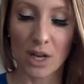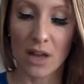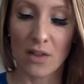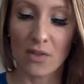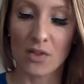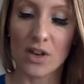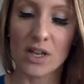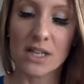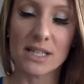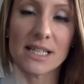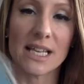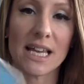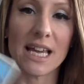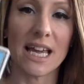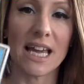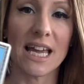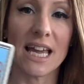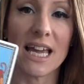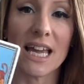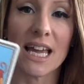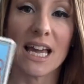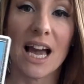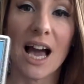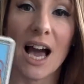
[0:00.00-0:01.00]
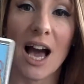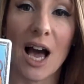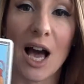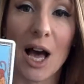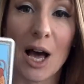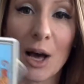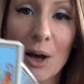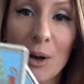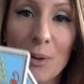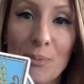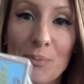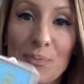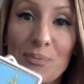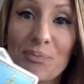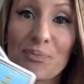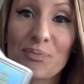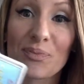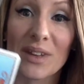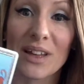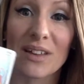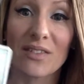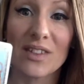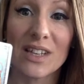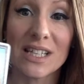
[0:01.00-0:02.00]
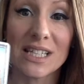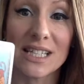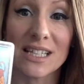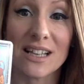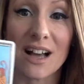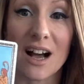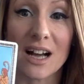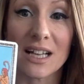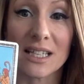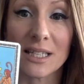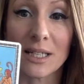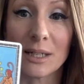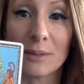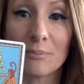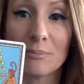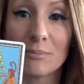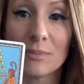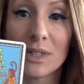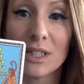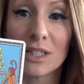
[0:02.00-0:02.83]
They're saying this is awesome.